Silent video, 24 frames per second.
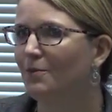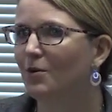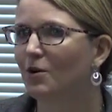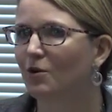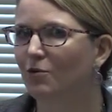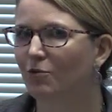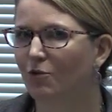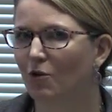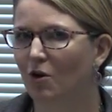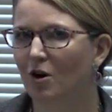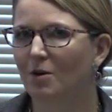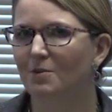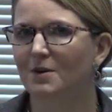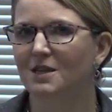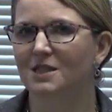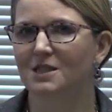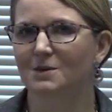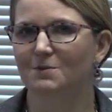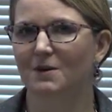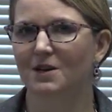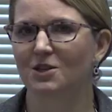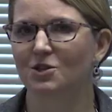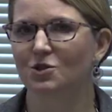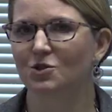
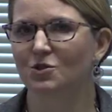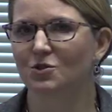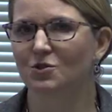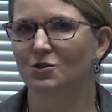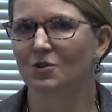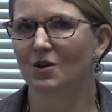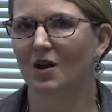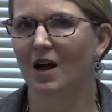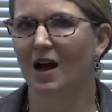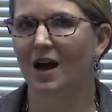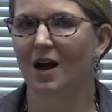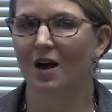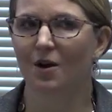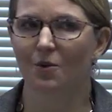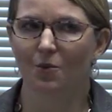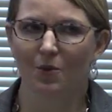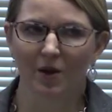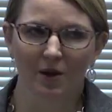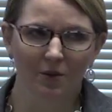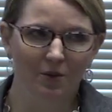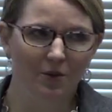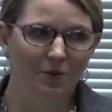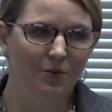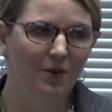performance measures,
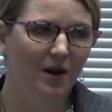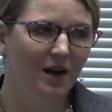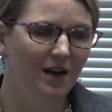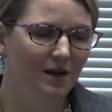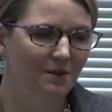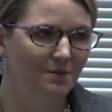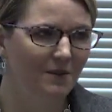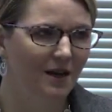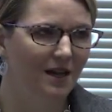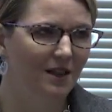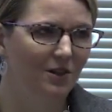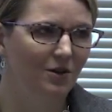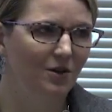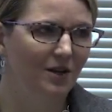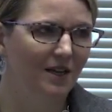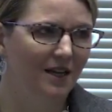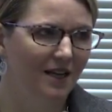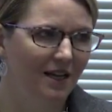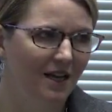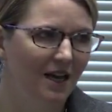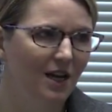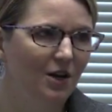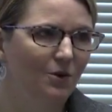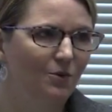we would recommend
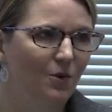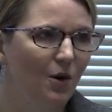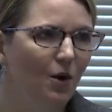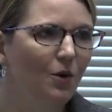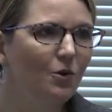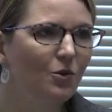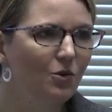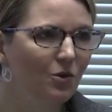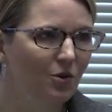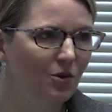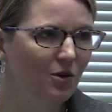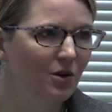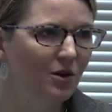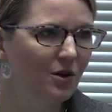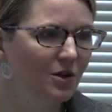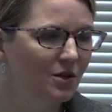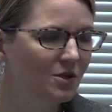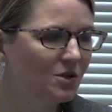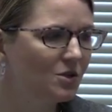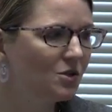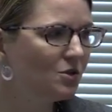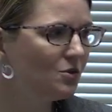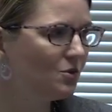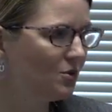looking at growth,
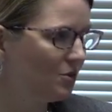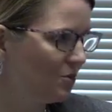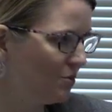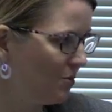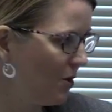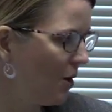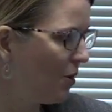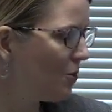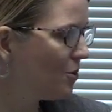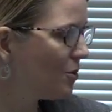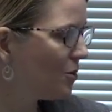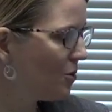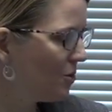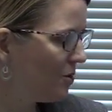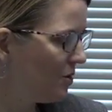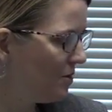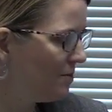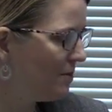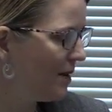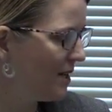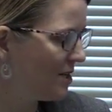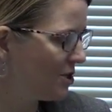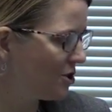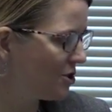student growth
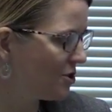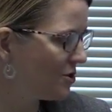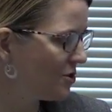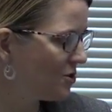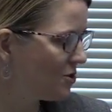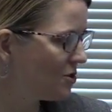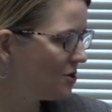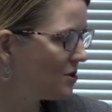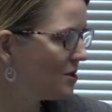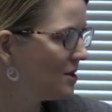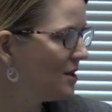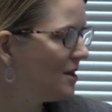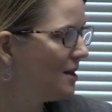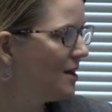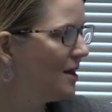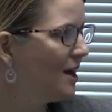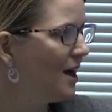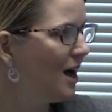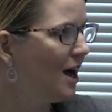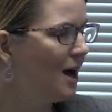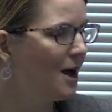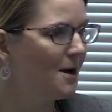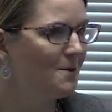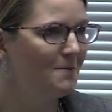measures.
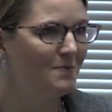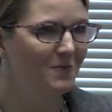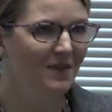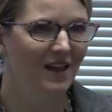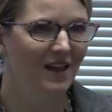Um,